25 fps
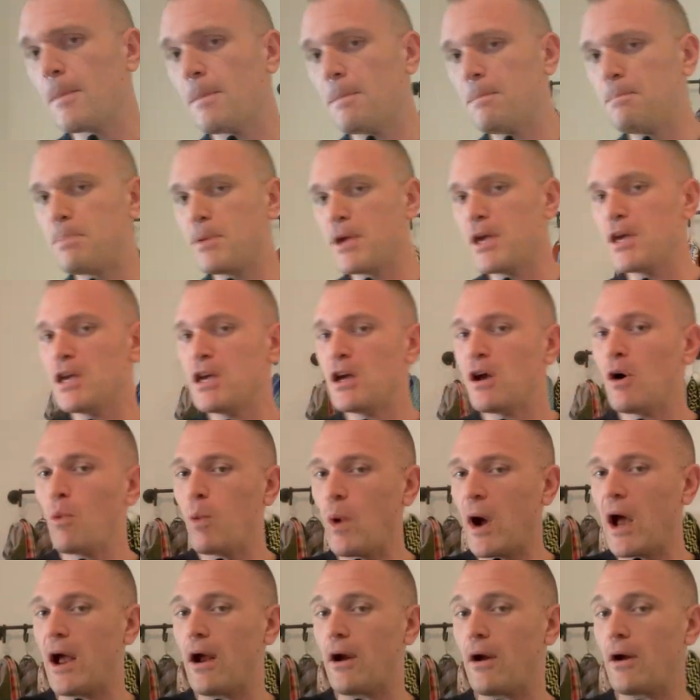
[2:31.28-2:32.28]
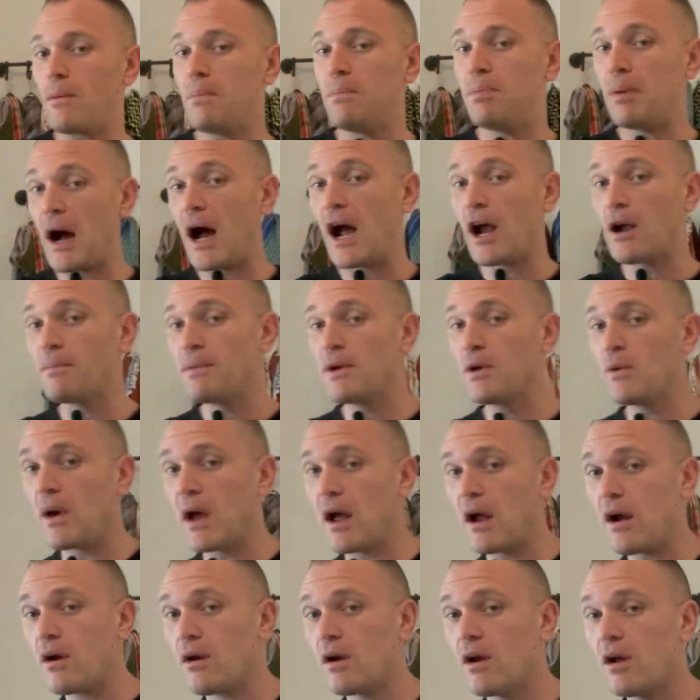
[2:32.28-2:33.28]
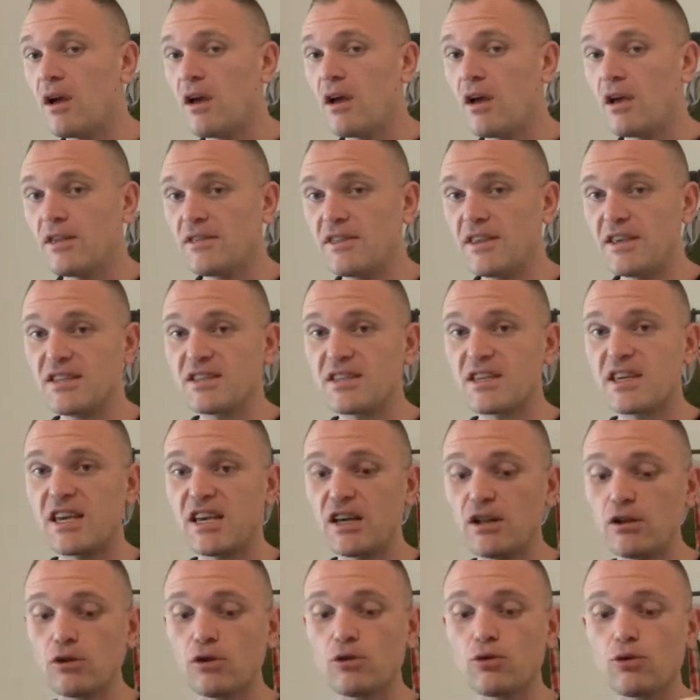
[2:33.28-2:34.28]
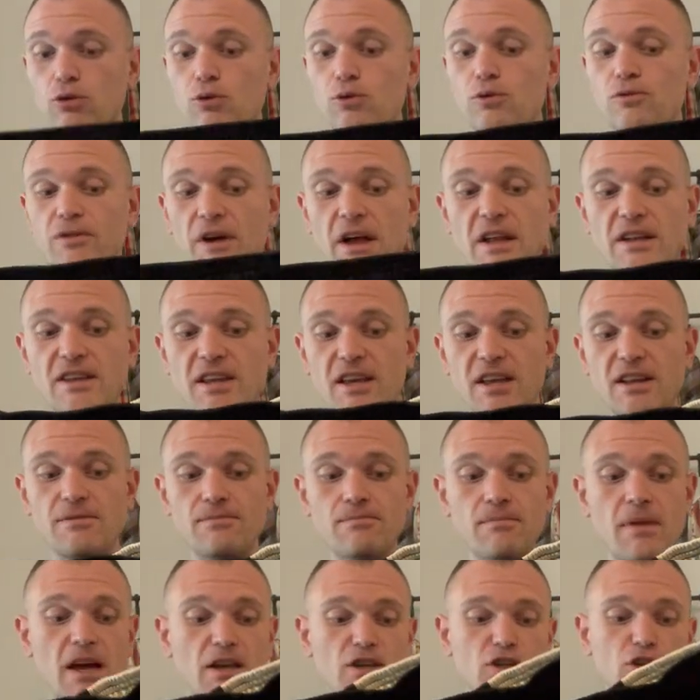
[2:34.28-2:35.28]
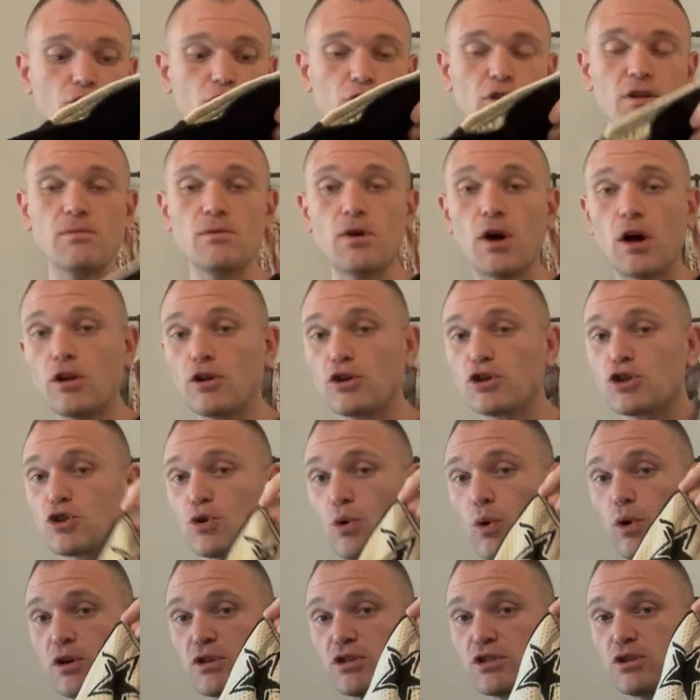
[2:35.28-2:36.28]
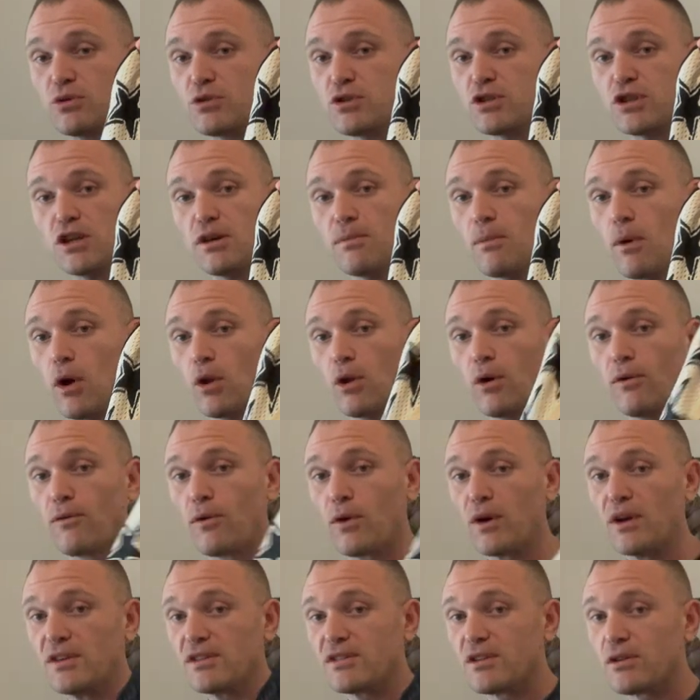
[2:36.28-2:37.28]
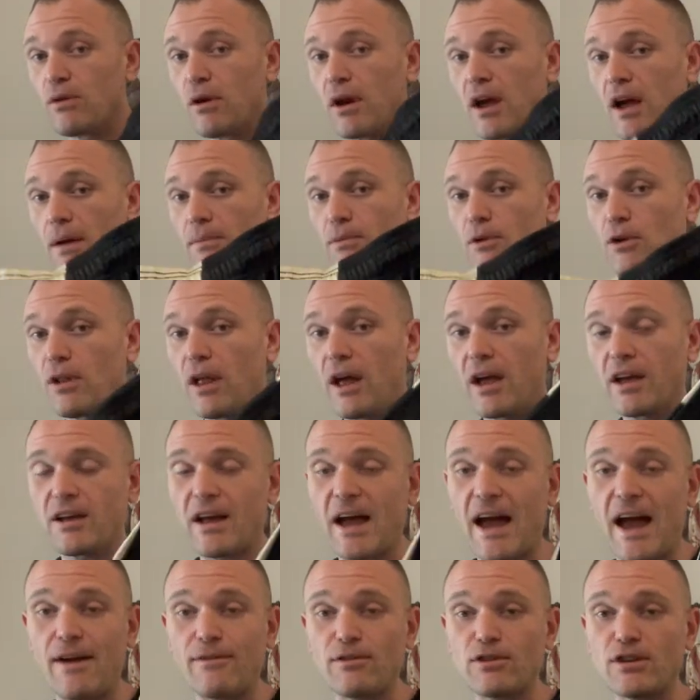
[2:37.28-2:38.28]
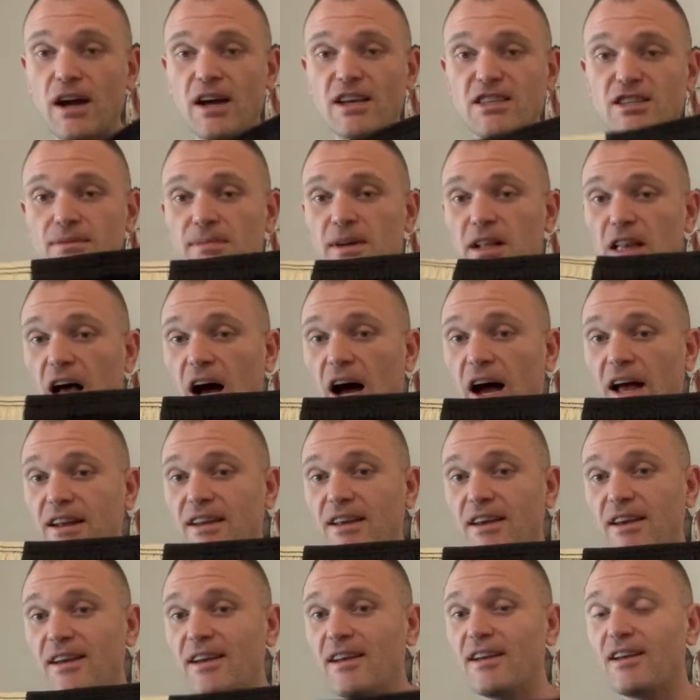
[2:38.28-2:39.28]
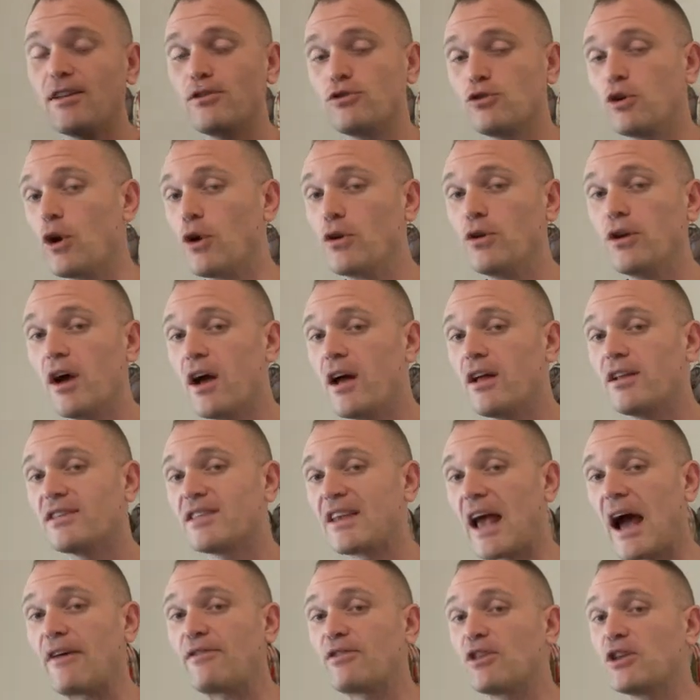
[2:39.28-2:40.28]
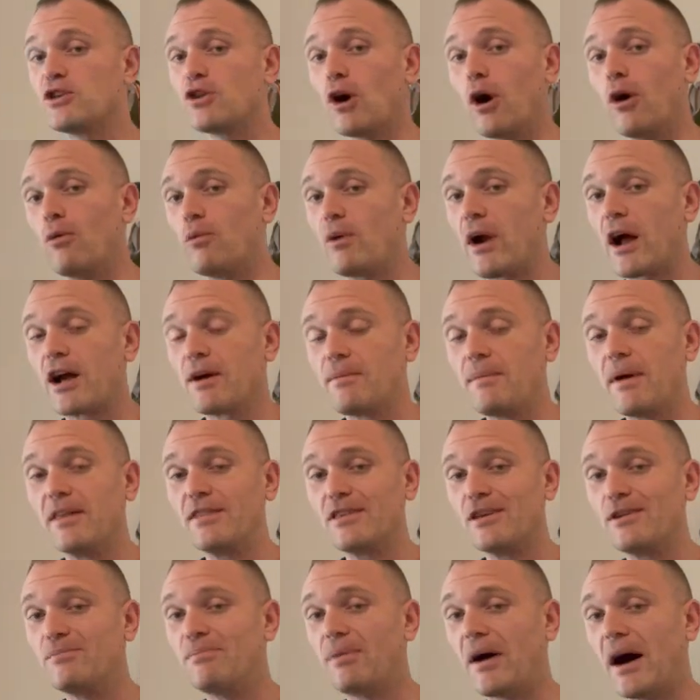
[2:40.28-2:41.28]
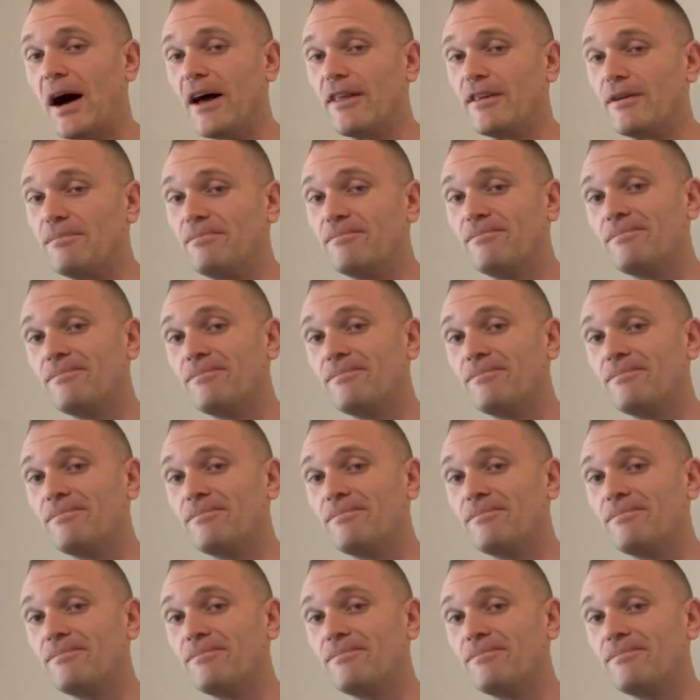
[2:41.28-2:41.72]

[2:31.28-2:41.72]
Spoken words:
beware, buyer beware, these Kill Crew vented mesh cream color shorts. You see them all over Instagram. They're like advertising them a lot. Dude, definitely don't recommend that you buy them.